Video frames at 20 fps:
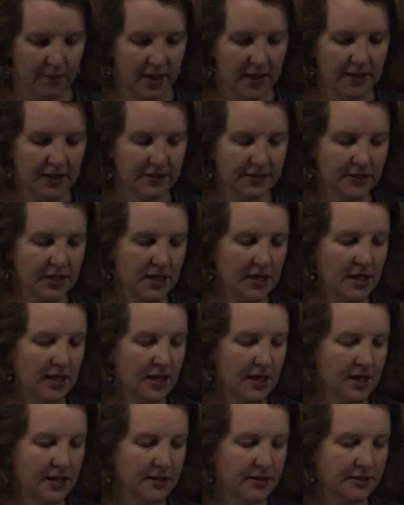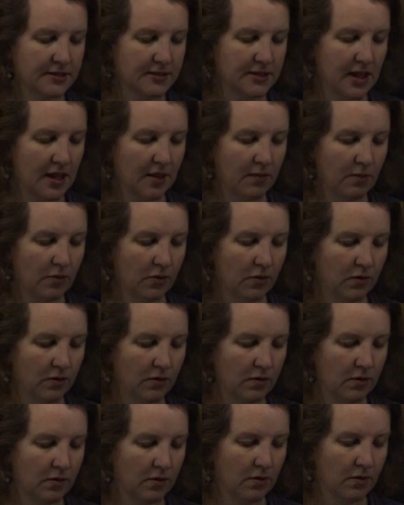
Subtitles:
And that's going to, again, disable,